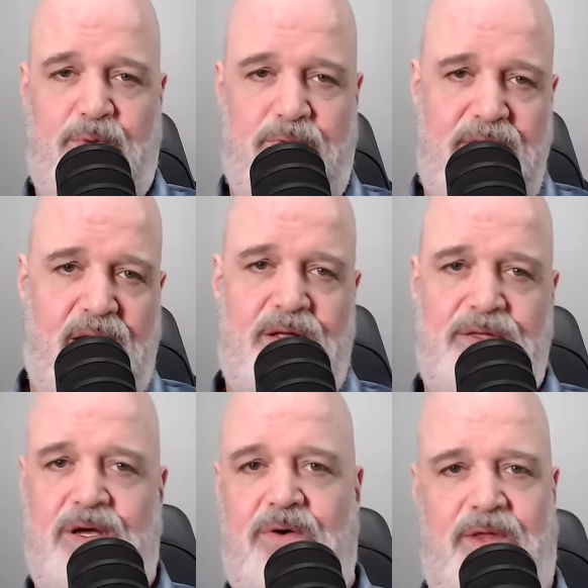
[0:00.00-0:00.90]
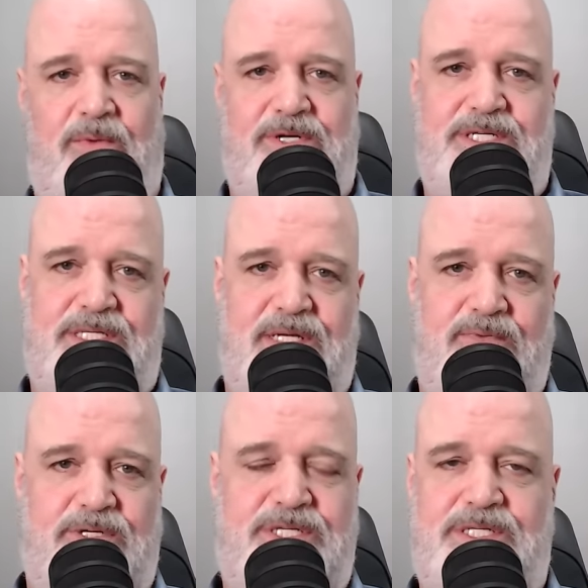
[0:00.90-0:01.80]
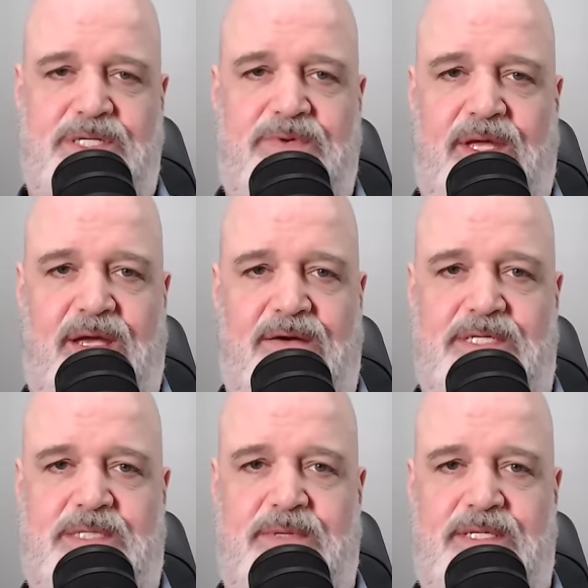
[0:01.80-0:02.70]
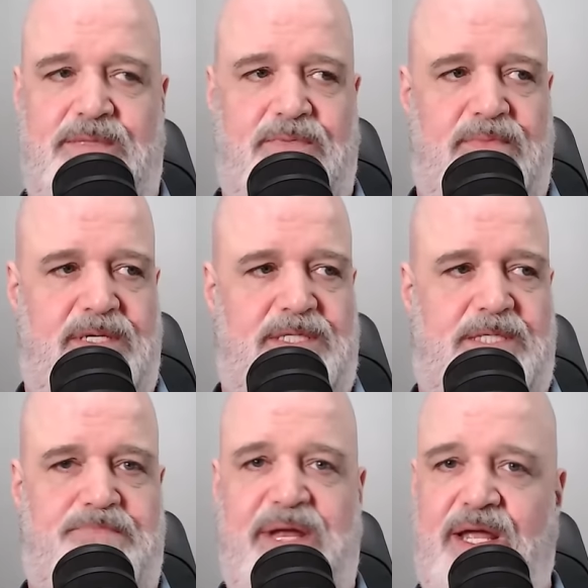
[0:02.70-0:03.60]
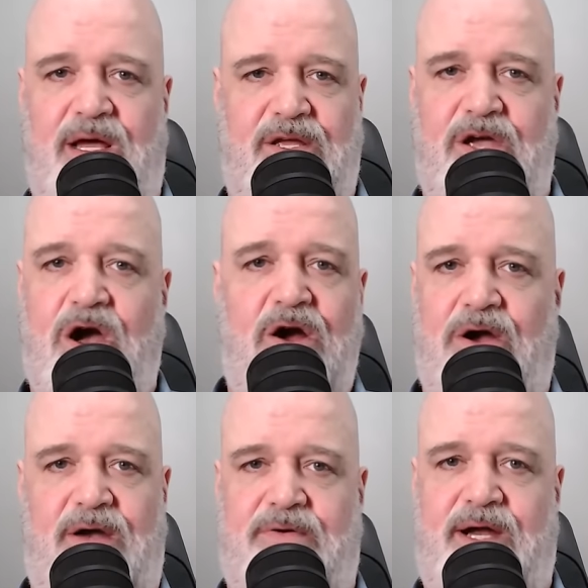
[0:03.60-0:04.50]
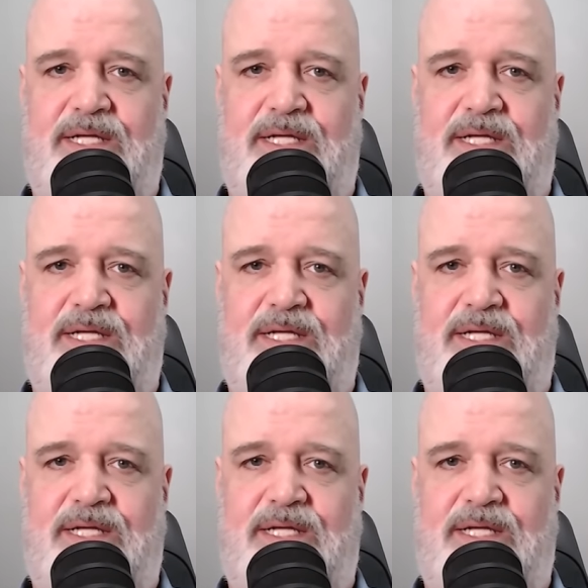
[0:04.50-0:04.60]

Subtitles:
we all know that what she's doing here is spinning a yarn, right?